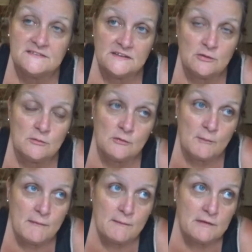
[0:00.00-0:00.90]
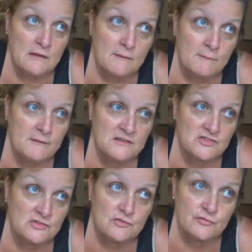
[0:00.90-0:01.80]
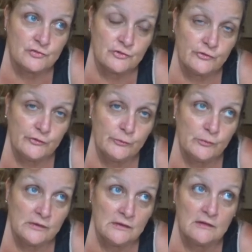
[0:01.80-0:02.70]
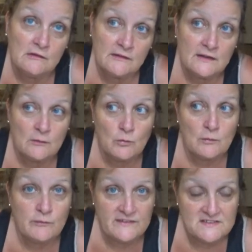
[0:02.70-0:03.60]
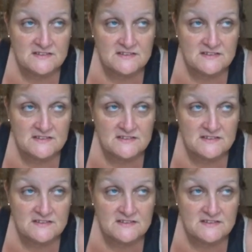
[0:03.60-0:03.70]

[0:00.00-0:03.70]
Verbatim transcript: so maybe I'll be due for a new one and I'll get a one with the